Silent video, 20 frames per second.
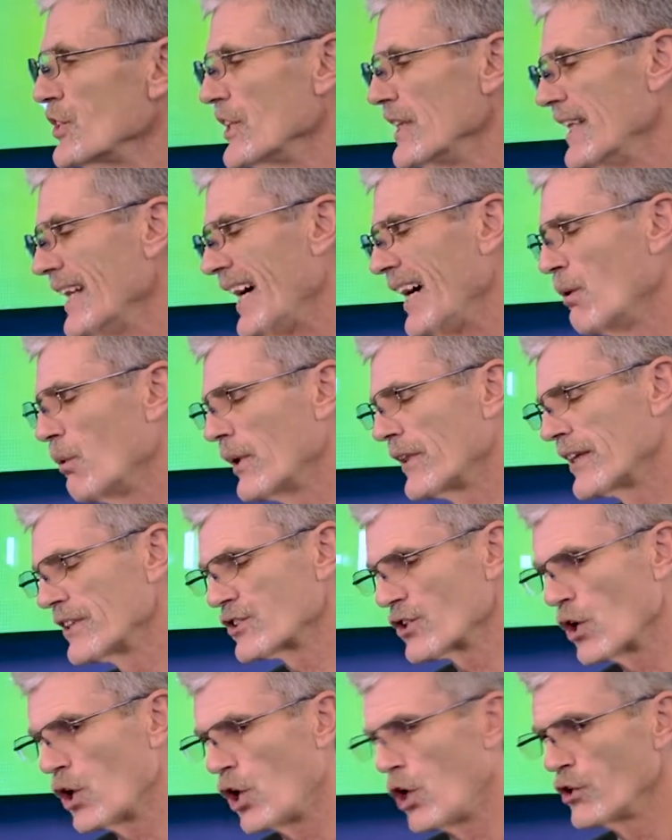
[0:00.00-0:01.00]
to that, what
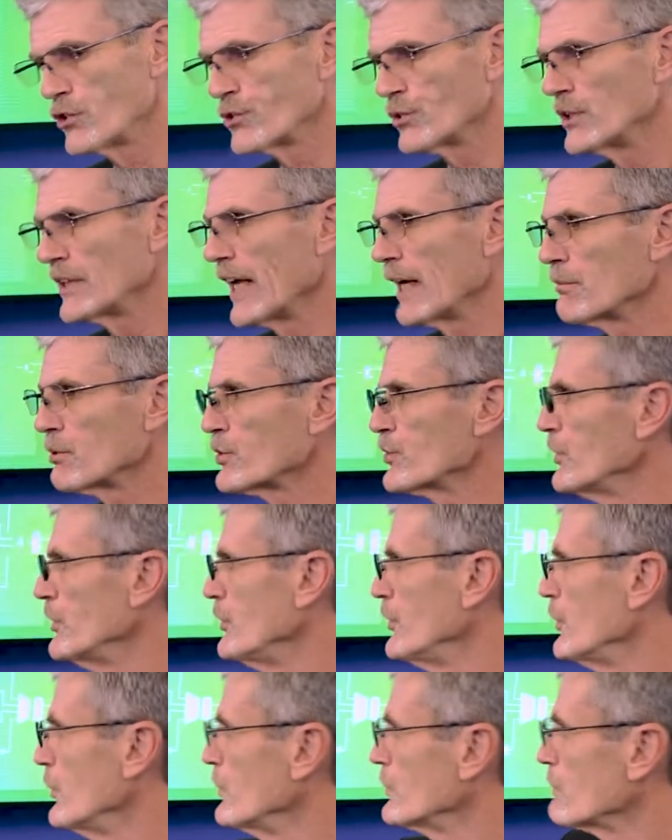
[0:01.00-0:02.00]
this also enables you
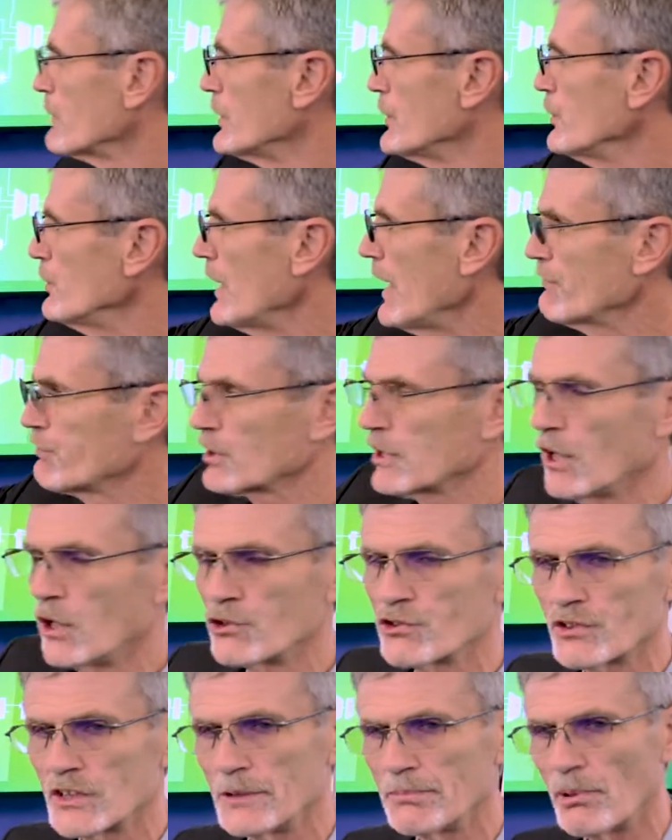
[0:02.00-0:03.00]
to do is we do have
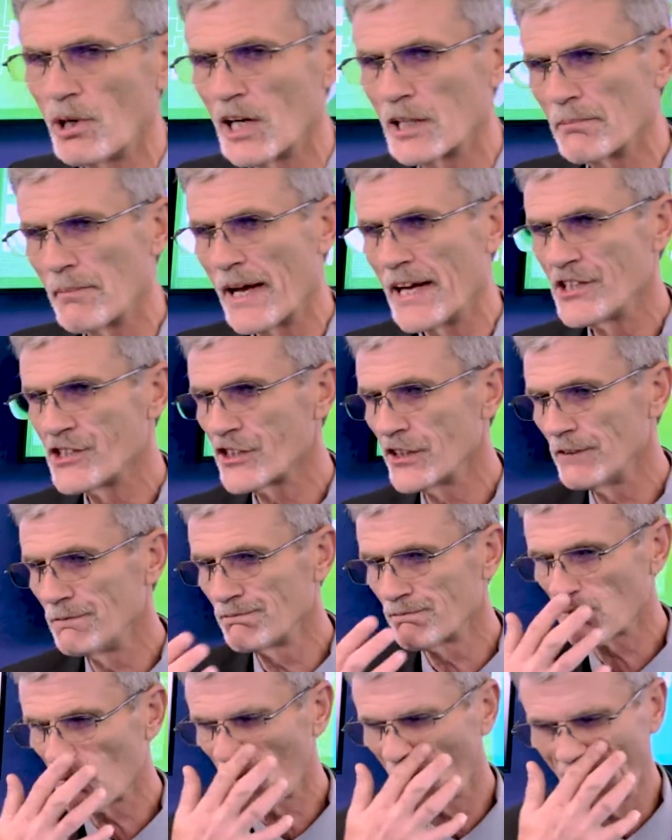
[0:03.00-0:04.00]
closed loop automation.
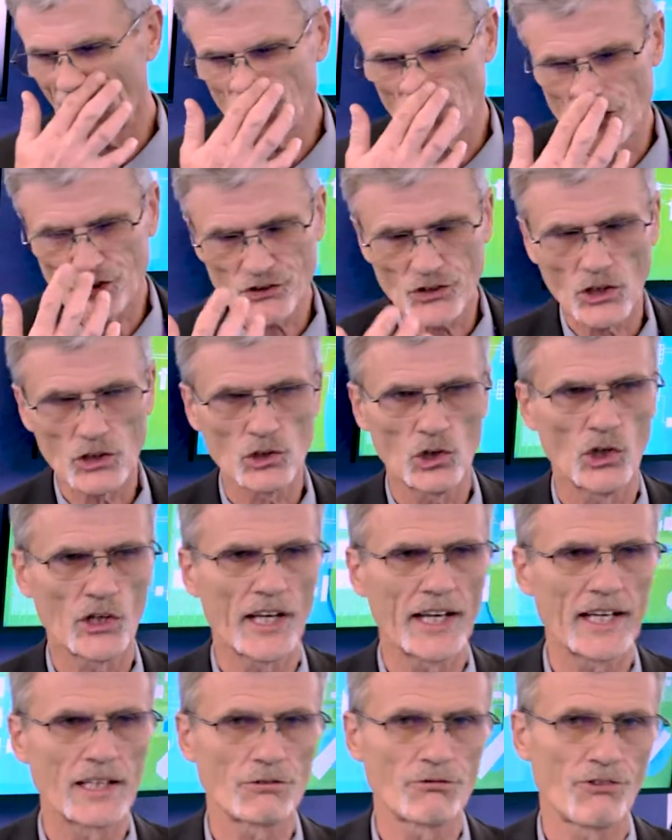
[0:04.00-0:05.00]
As you start
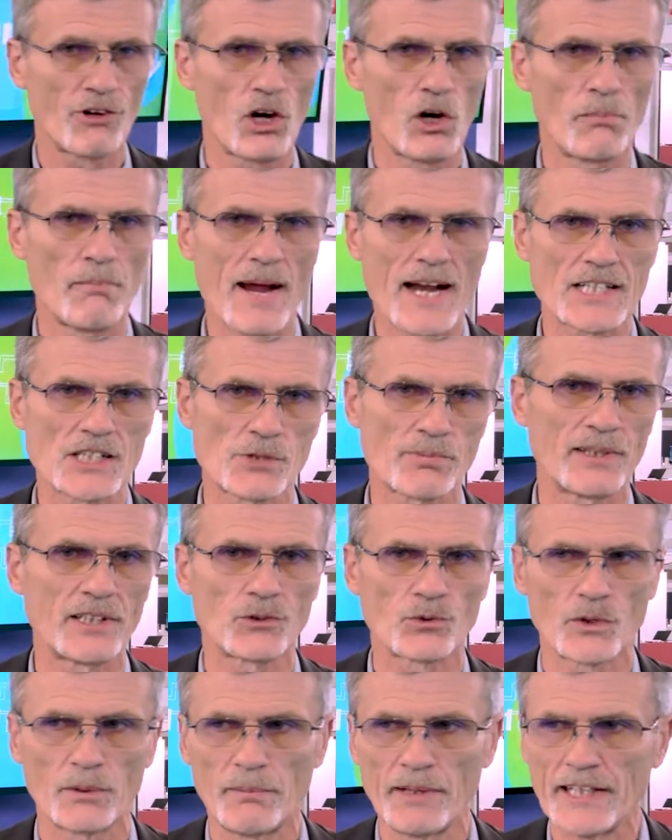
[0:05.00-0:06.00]
looking at fault management
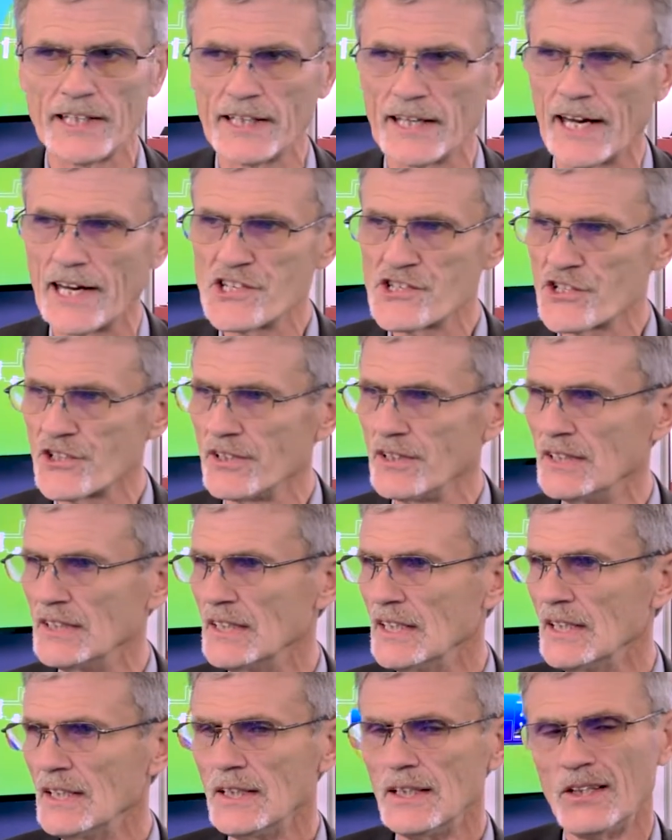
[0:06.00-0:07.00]
and remediation,
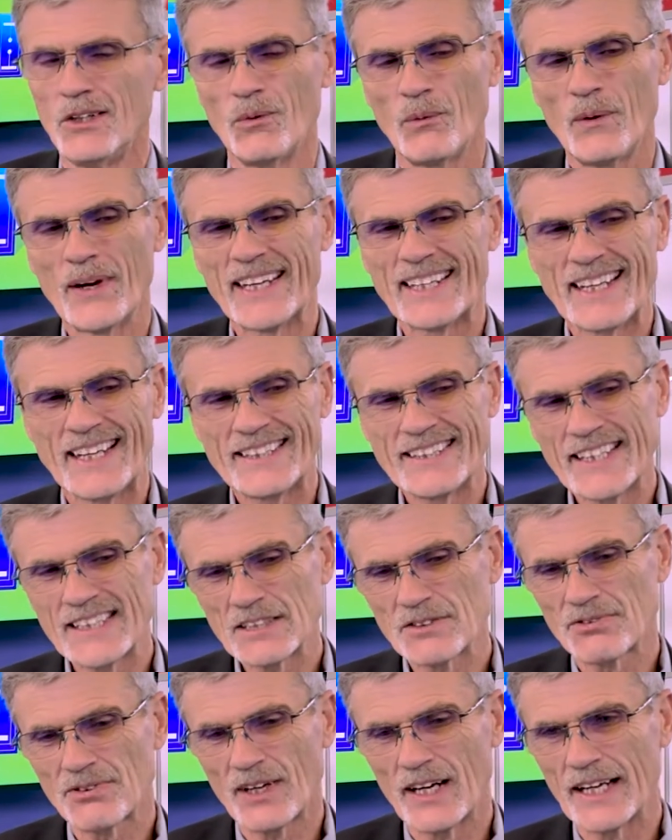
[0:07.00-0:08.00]
we can
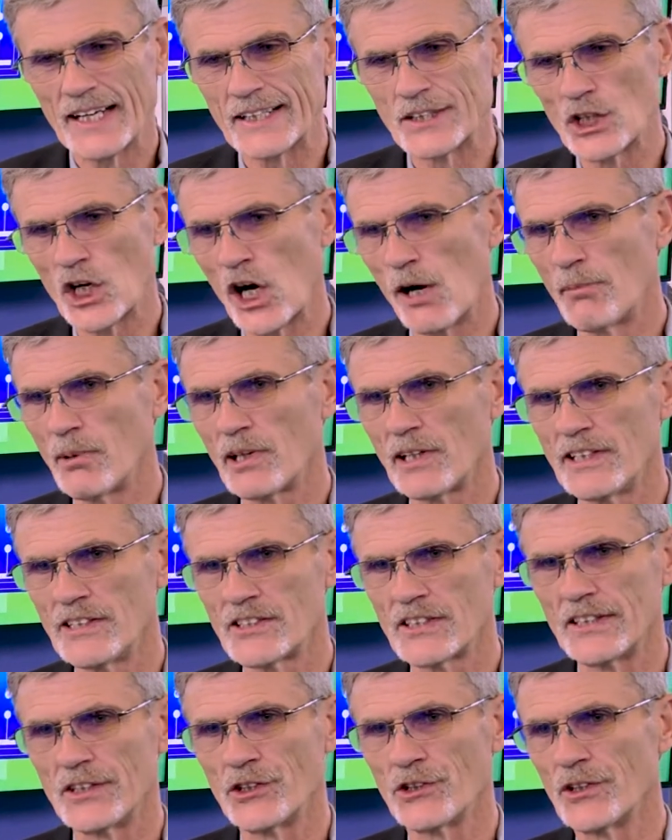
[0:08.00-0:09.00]
identify anomalies
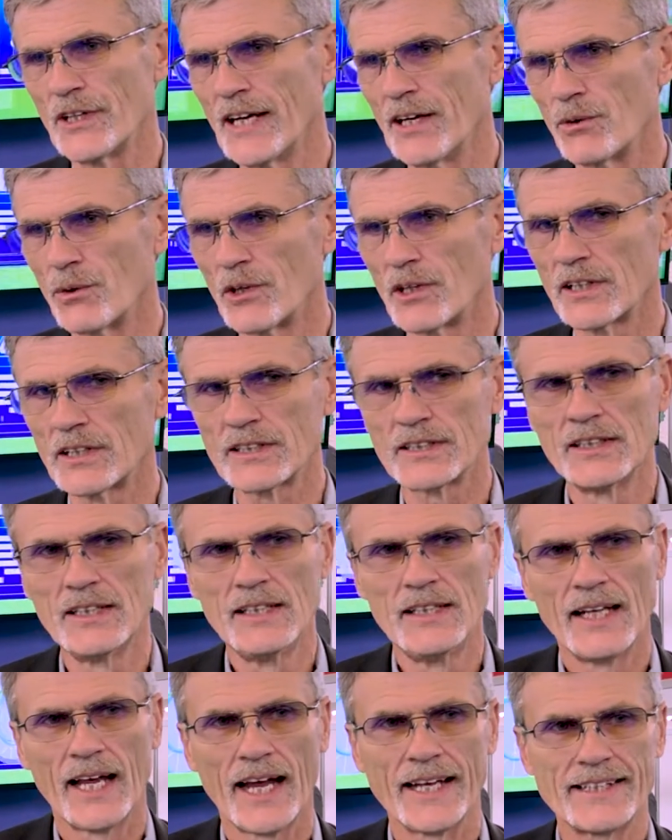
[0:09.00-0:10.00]
in your network
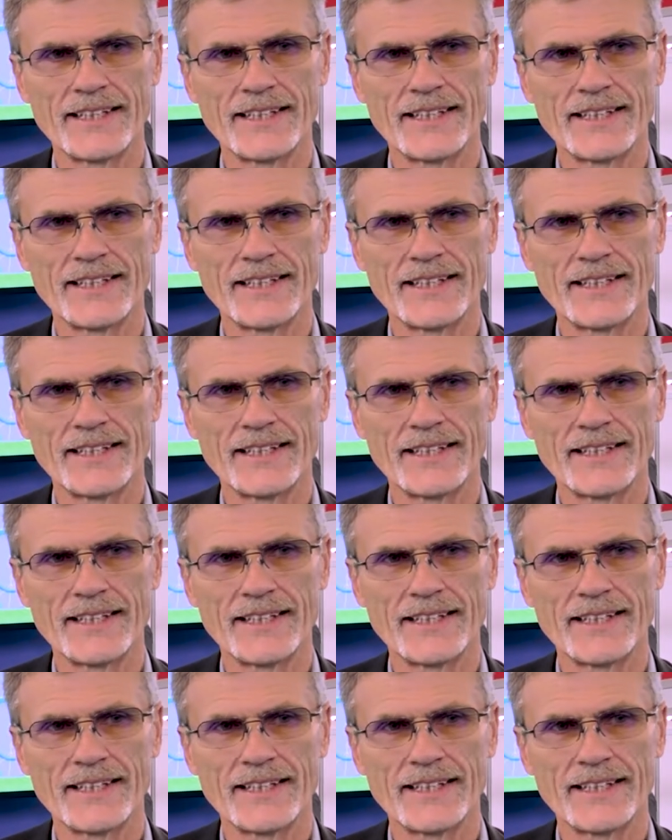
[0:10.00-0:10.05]
and